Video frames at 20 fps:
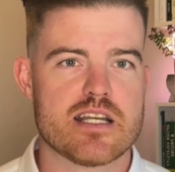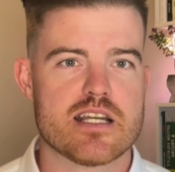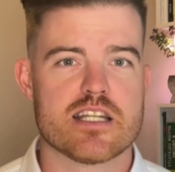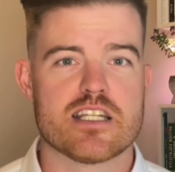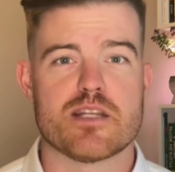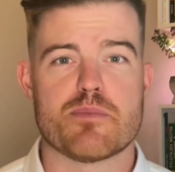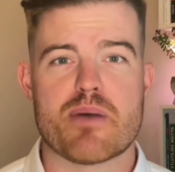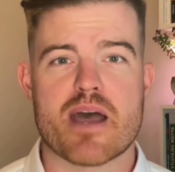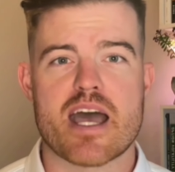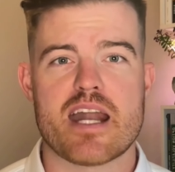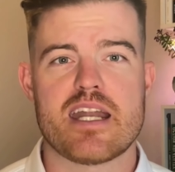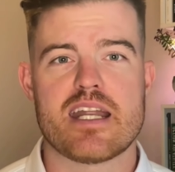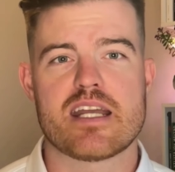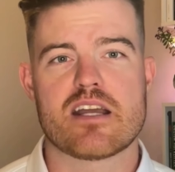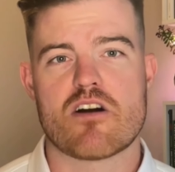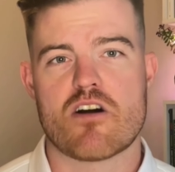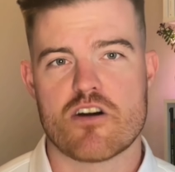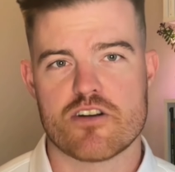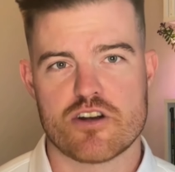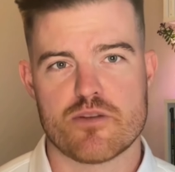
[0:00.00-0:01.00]
depending
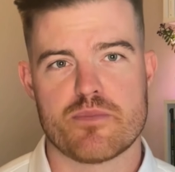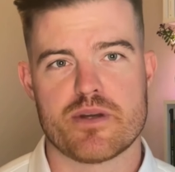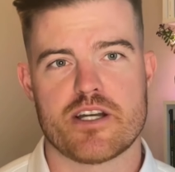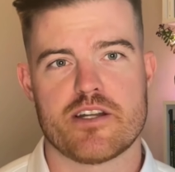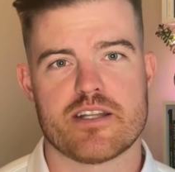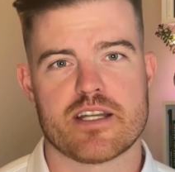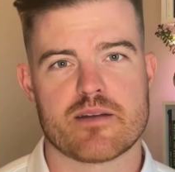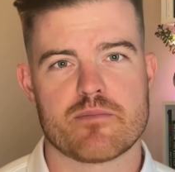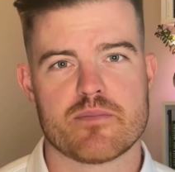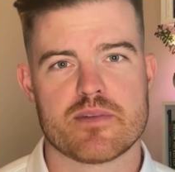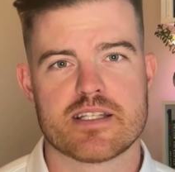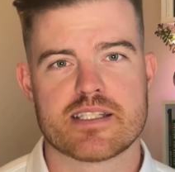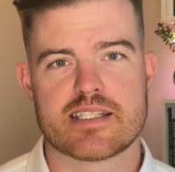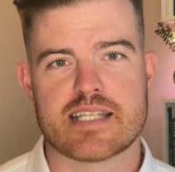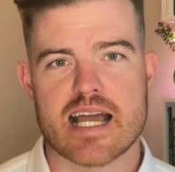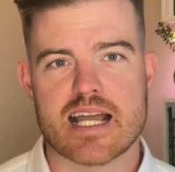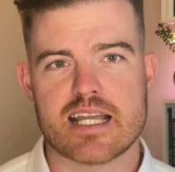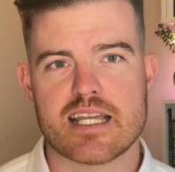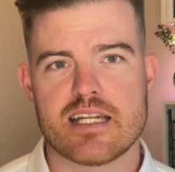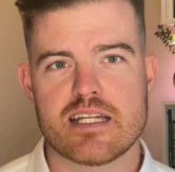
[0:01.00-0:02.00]
on your building.
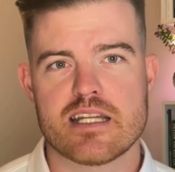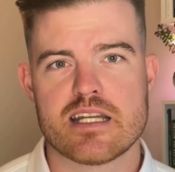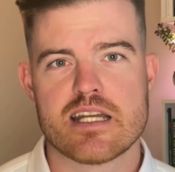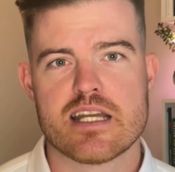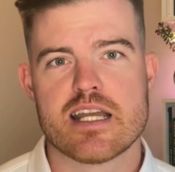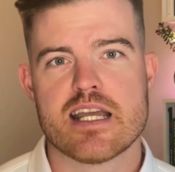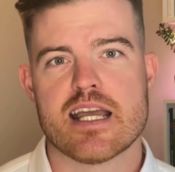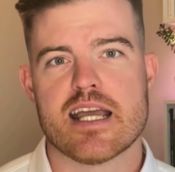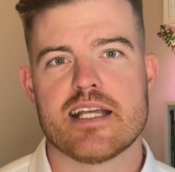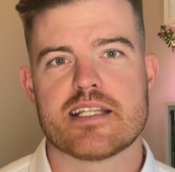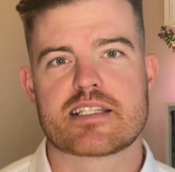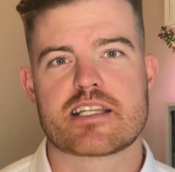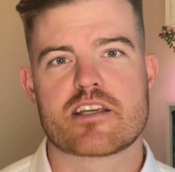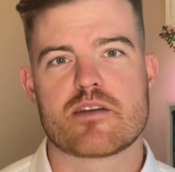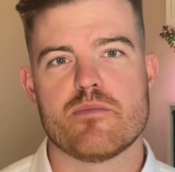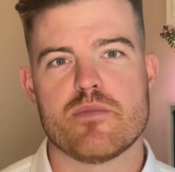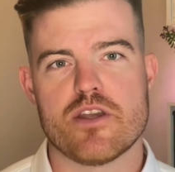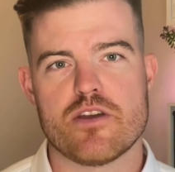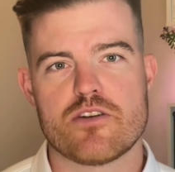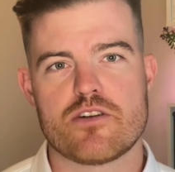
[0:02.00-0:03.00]
Second, it's
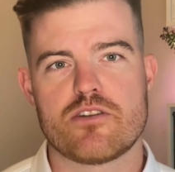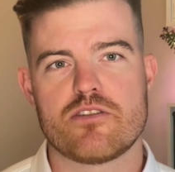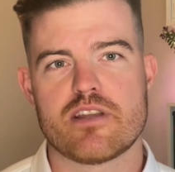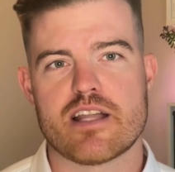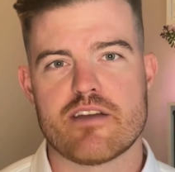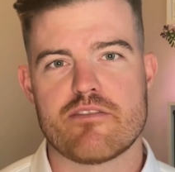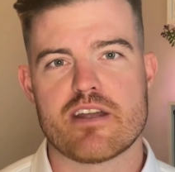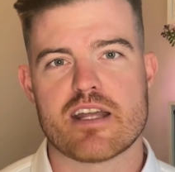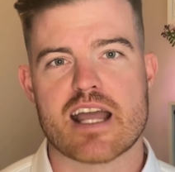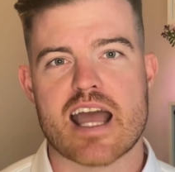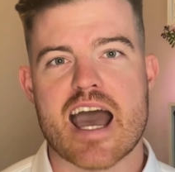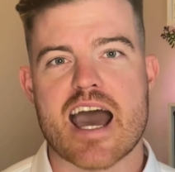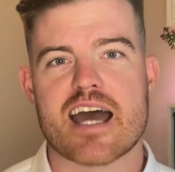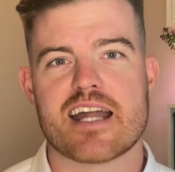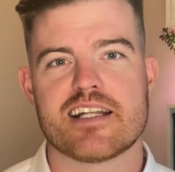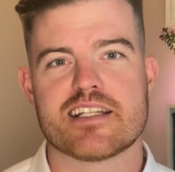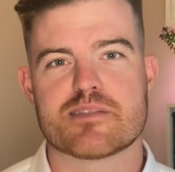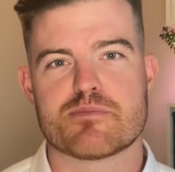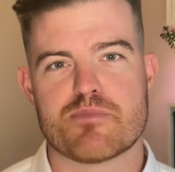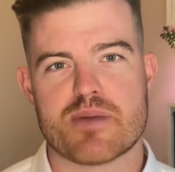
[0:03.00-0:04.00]
communal living at
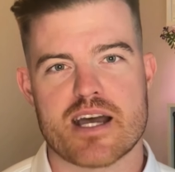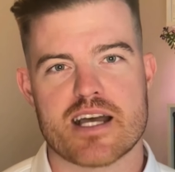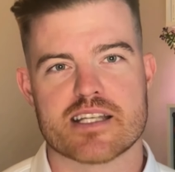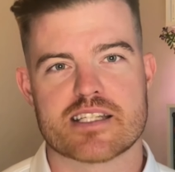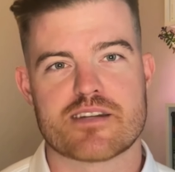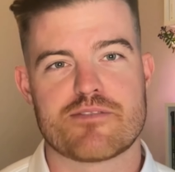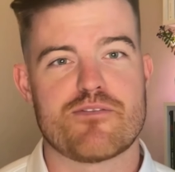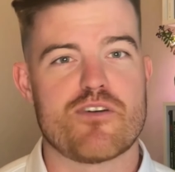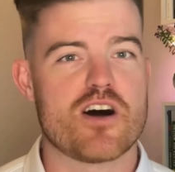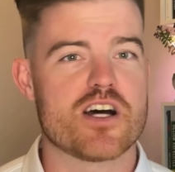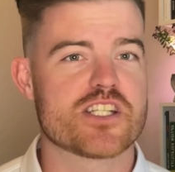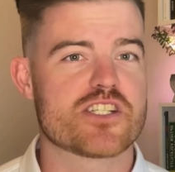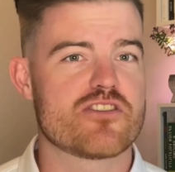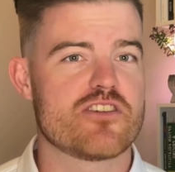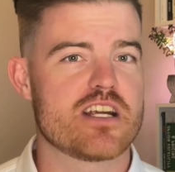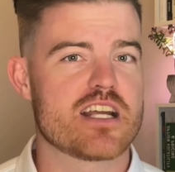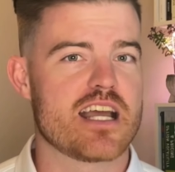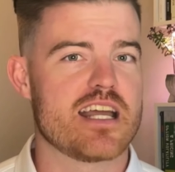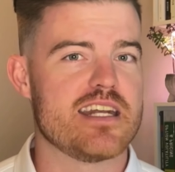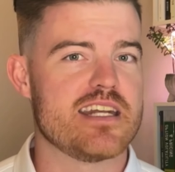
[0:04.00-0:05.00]
its best,
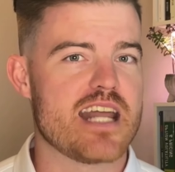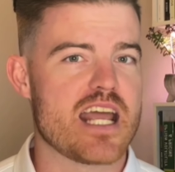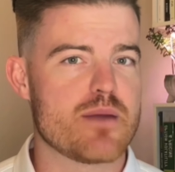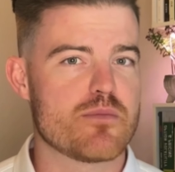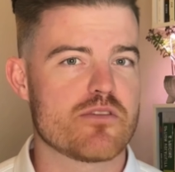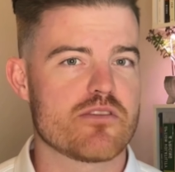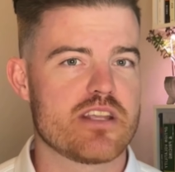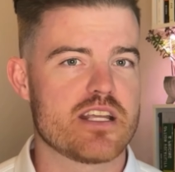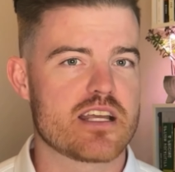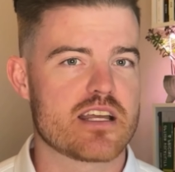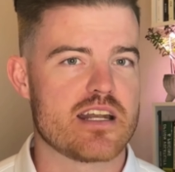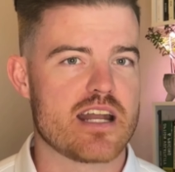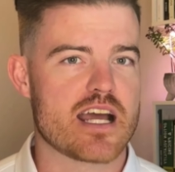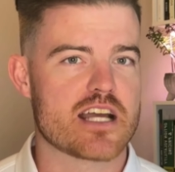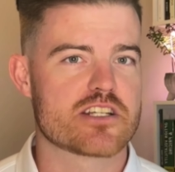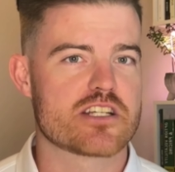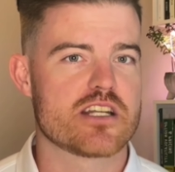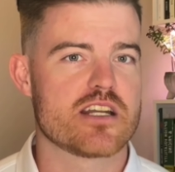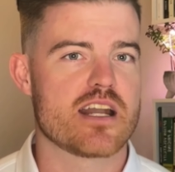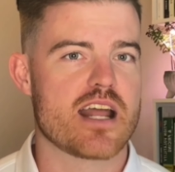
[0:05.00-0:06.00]
fostering a neighborly
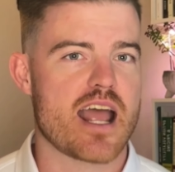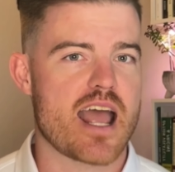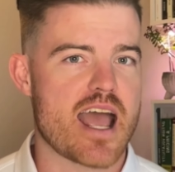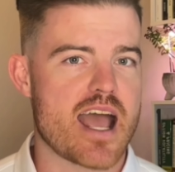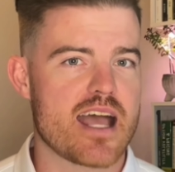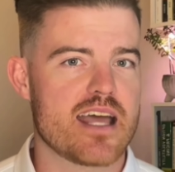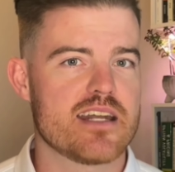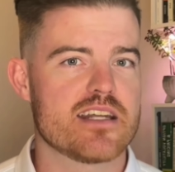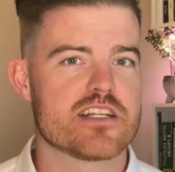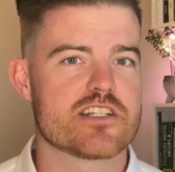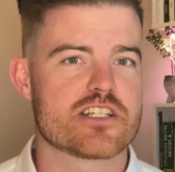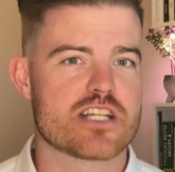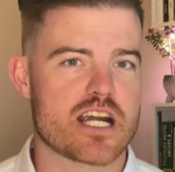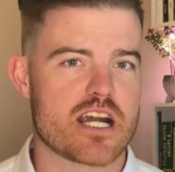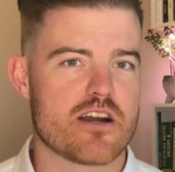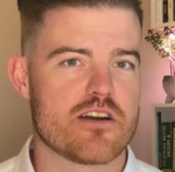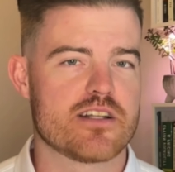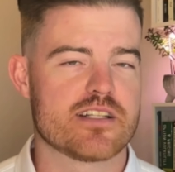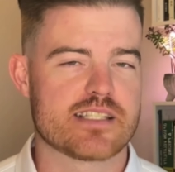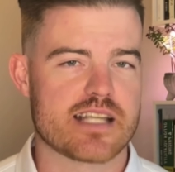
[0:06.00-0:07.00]
connection and a
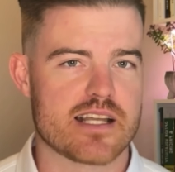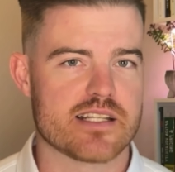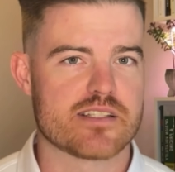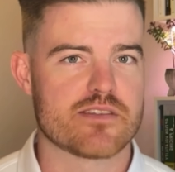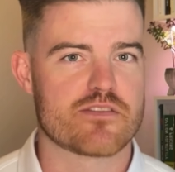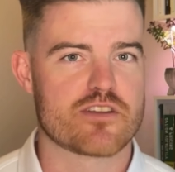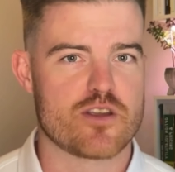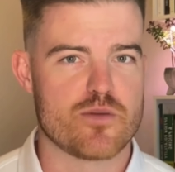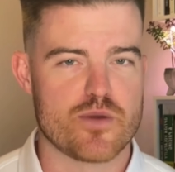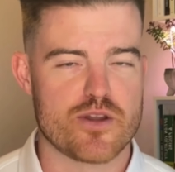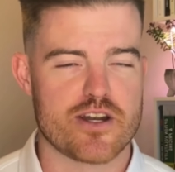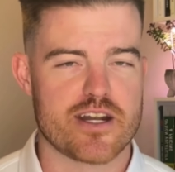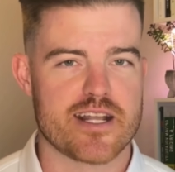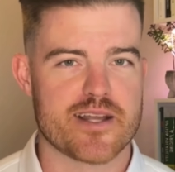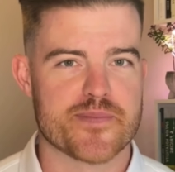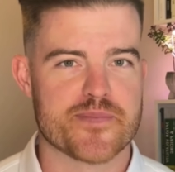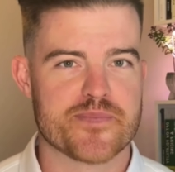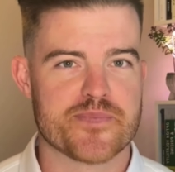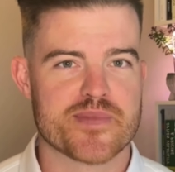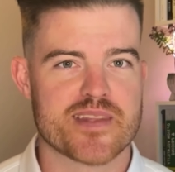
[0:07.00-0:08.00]
shared sense of community.
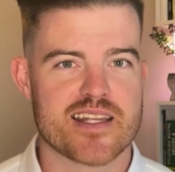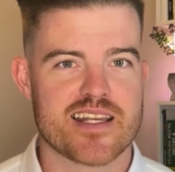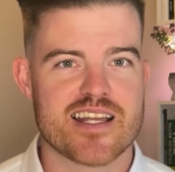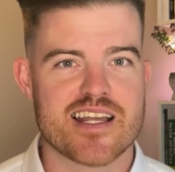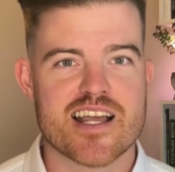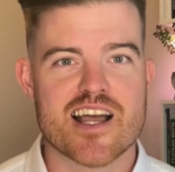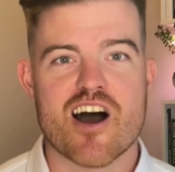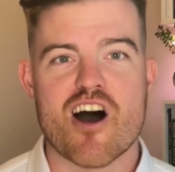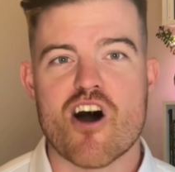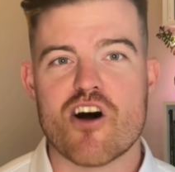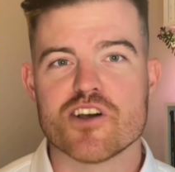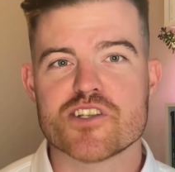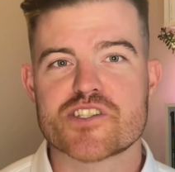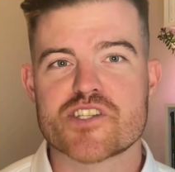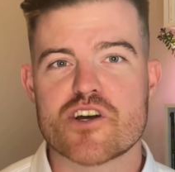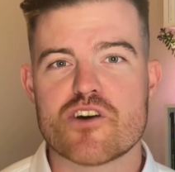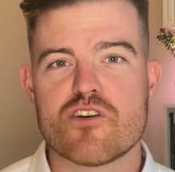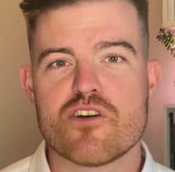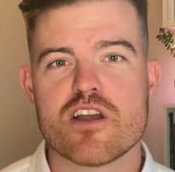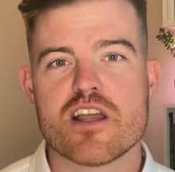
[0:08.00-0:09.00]

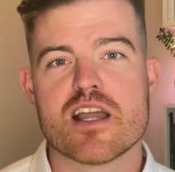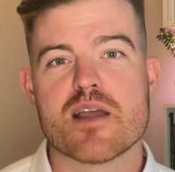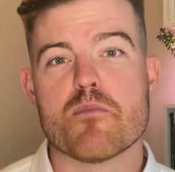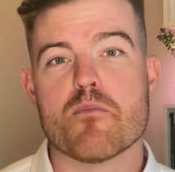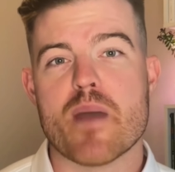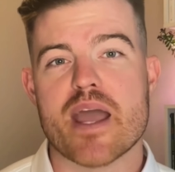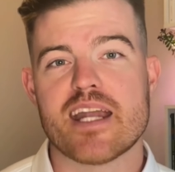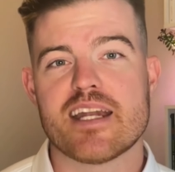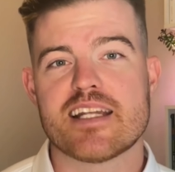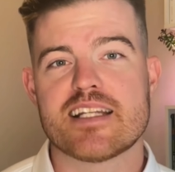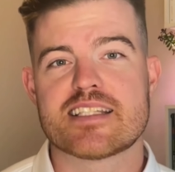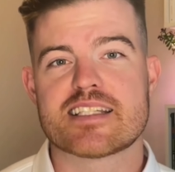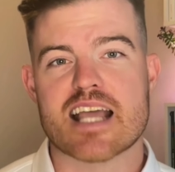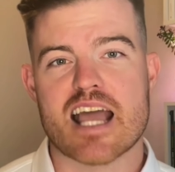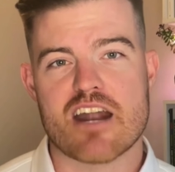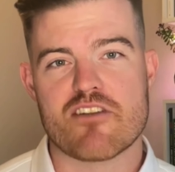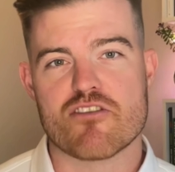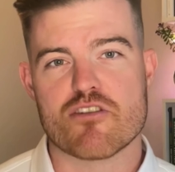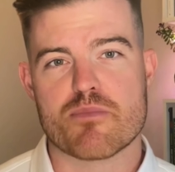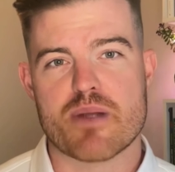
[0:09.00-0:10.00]
Also, maintenance
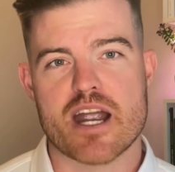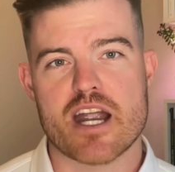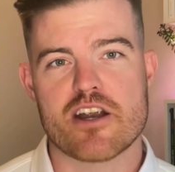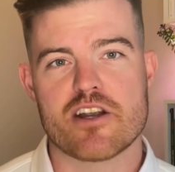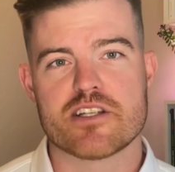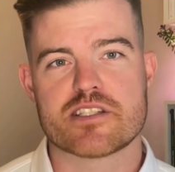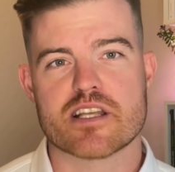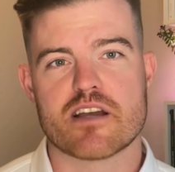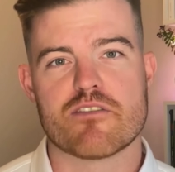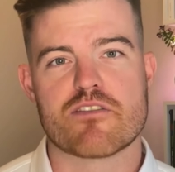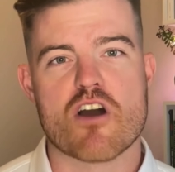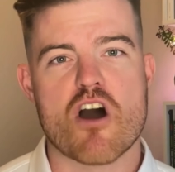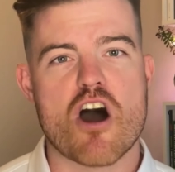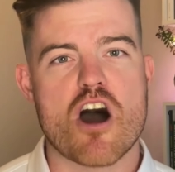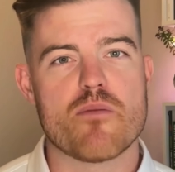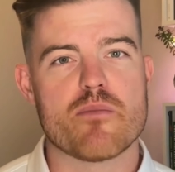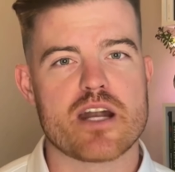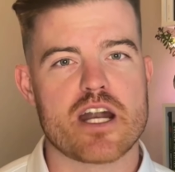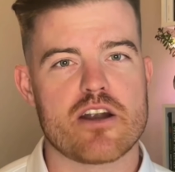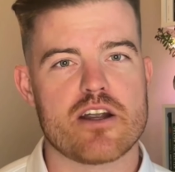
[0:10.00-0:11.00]
and repairs of
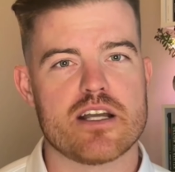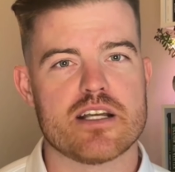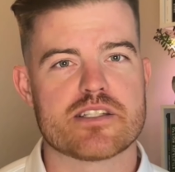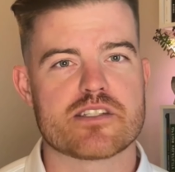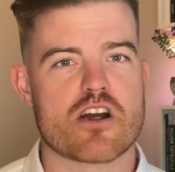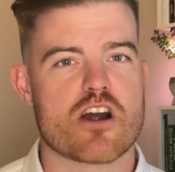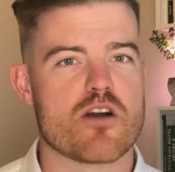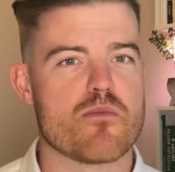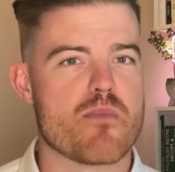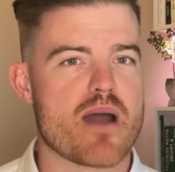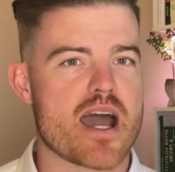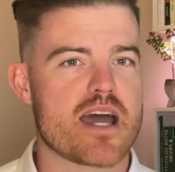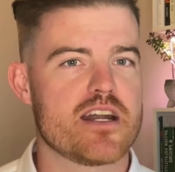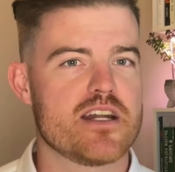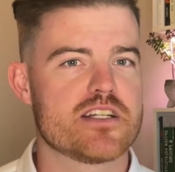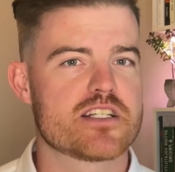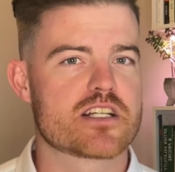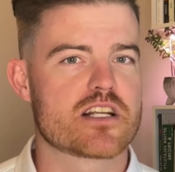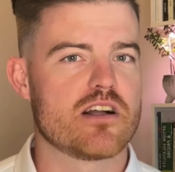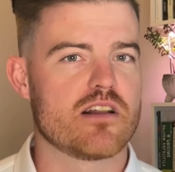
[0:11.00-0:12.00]
common areas are
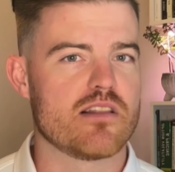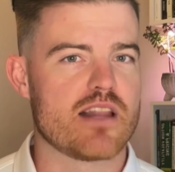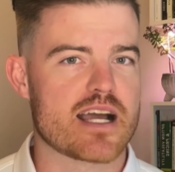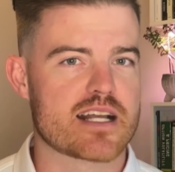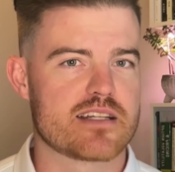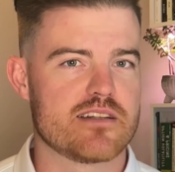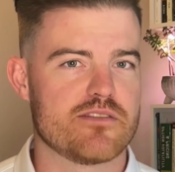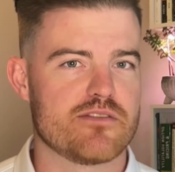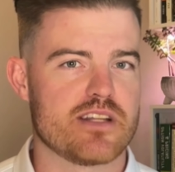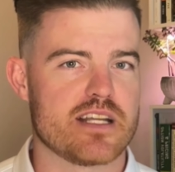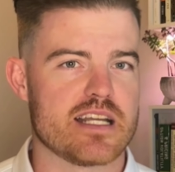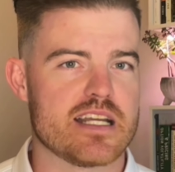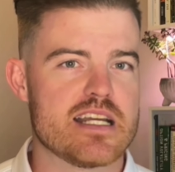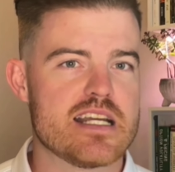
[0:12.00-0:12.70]
managed collectively.